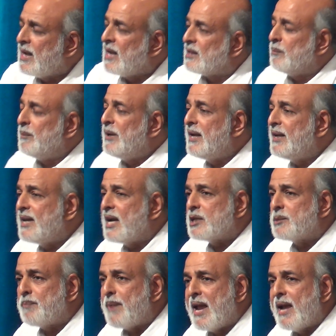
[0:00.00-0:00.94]
The media
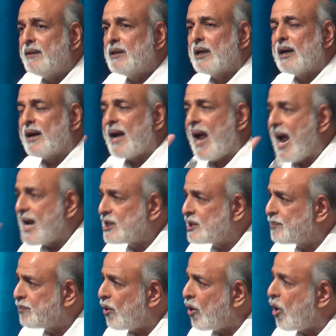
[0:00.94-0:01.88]
is paying the cat's
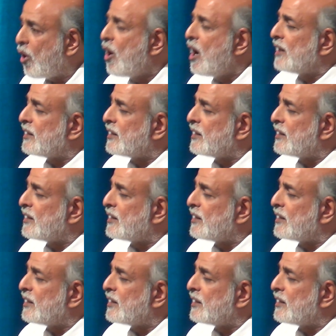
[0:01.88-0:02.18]
paw,